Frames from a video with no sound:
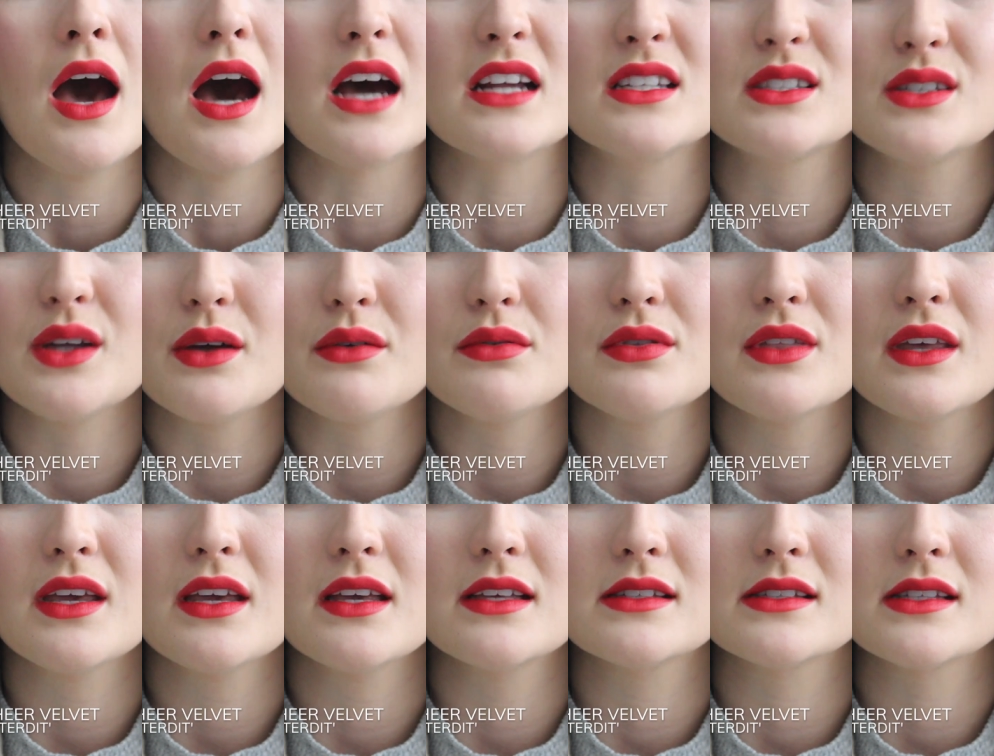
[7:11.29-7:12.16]
I don't
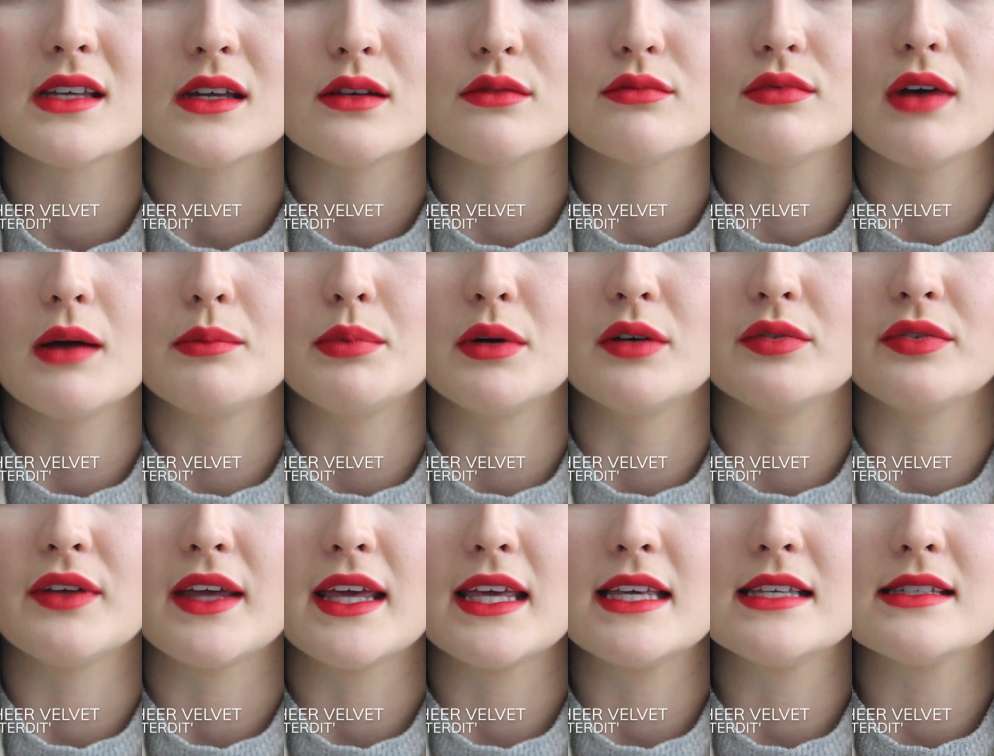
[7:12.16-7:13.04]
think it's going to rub
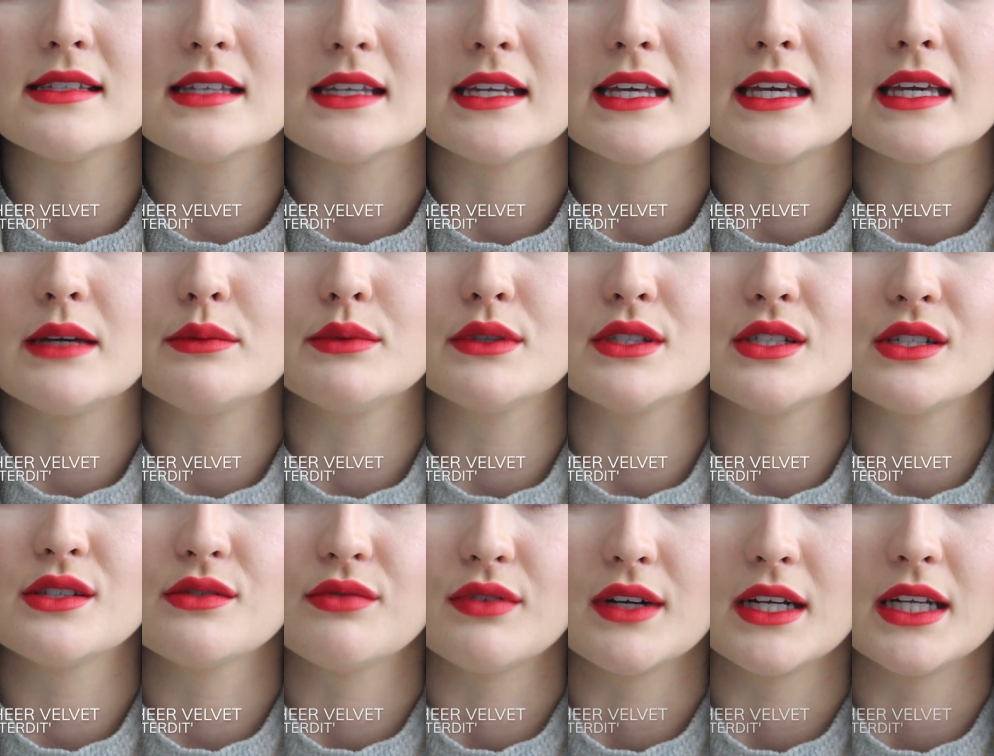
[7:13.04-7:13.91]
off easily, which
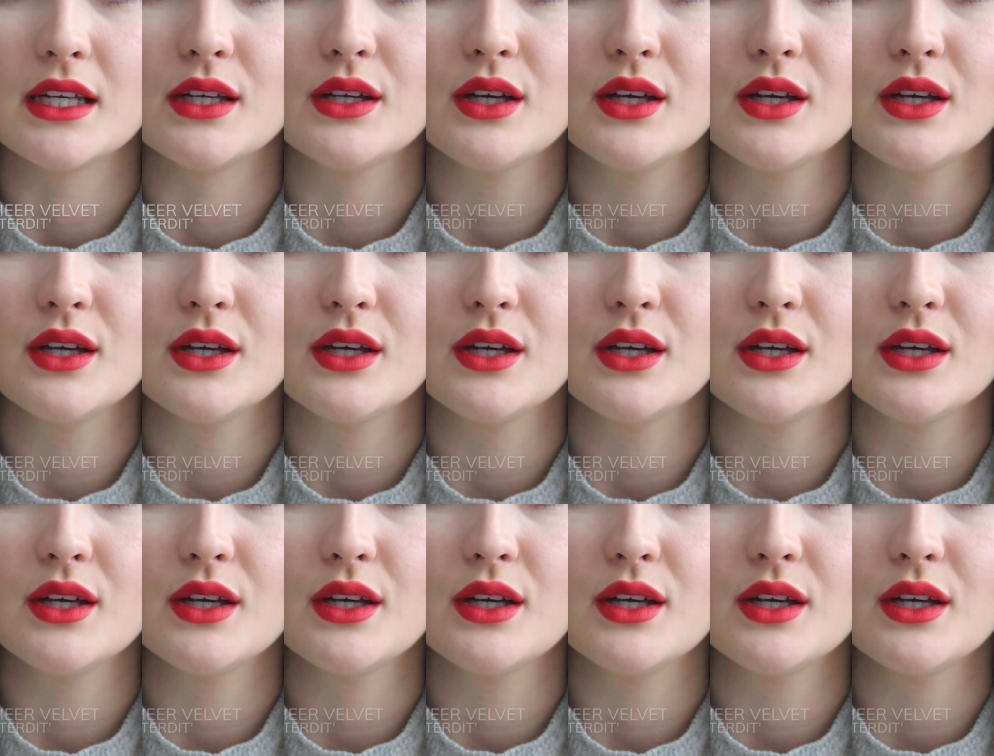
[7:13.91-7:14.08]
is really